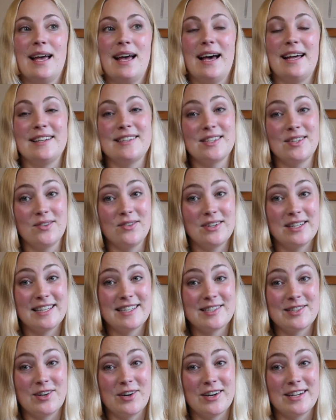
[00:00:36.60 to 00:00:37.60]
a distillery that
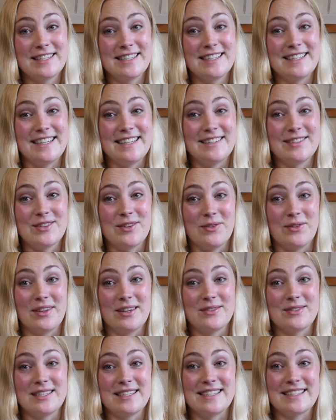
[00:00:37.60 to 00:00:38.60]
started in
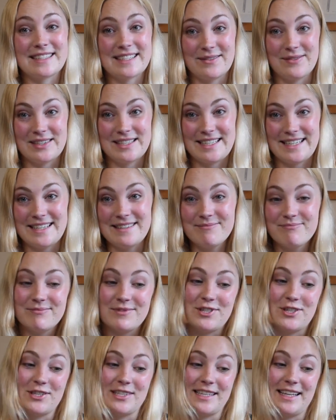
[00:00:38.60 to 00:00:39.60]
2017,
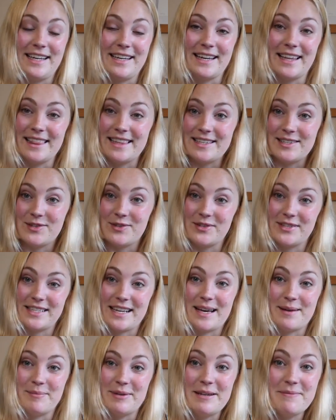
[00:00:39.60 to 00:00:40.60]
just like Lindor's
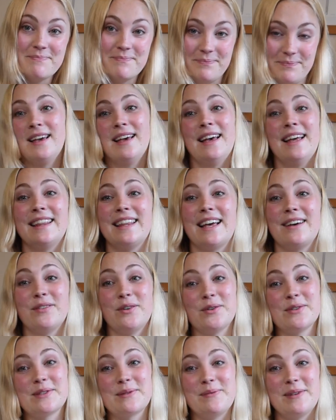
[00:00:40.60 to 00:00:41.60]
Abbey, that I've
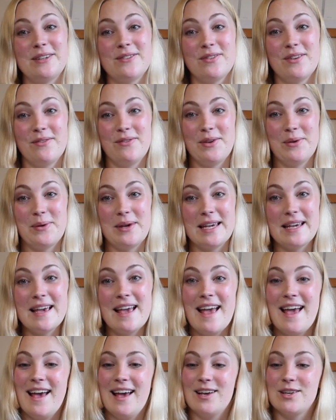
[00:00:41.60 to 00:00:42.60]
also been reviewing.
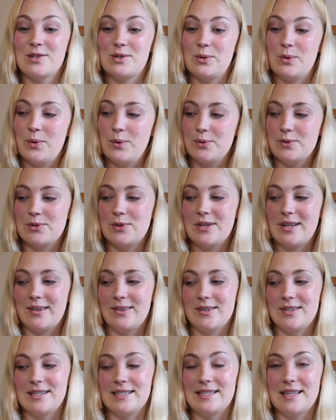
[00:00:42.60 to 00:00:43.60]
So also
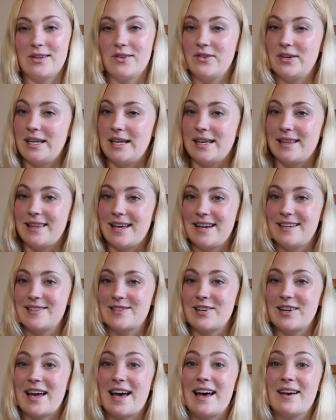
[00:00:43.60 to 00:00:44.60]
another distillery that is
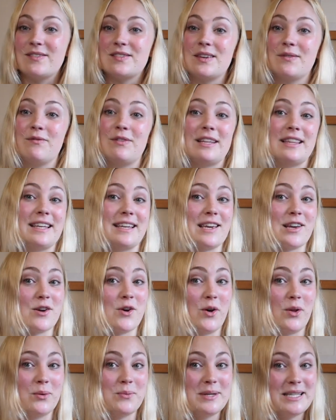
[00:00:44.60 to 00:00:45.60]
going to have something they can
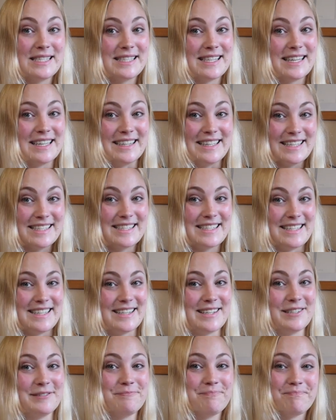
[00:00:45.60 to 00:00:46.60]
call whiskey this
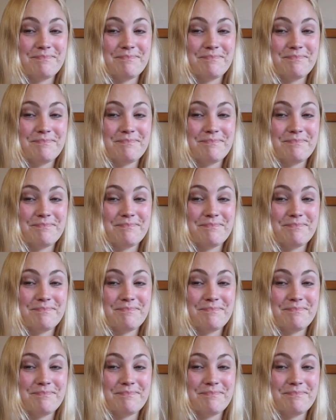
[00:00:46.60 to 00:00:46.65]
year.